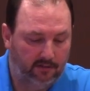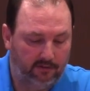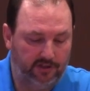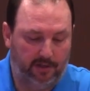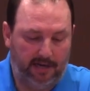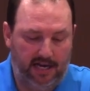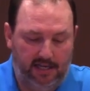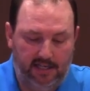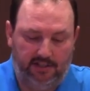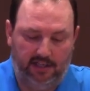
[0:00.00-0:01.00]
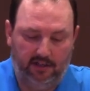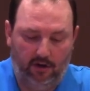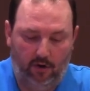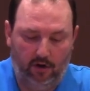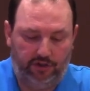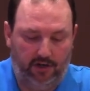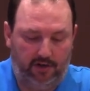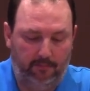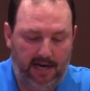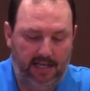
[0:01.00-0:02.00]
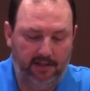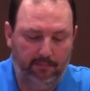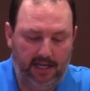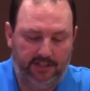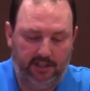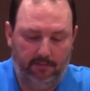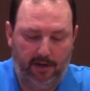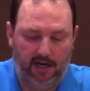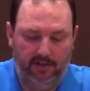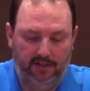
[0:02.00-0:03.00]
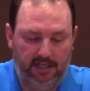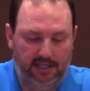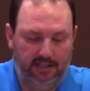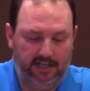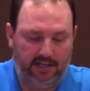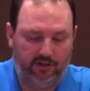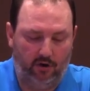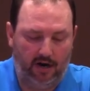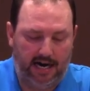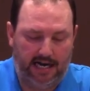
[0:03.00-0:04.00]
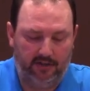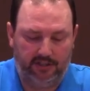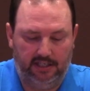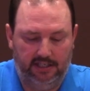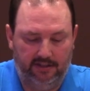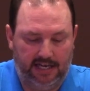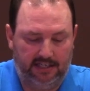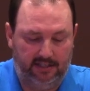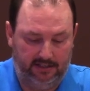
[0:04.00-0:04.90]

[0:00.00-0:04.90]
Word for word: Verse number 8, he said, The Lord shall command a blessing upon thee in thy storehouse and in thy,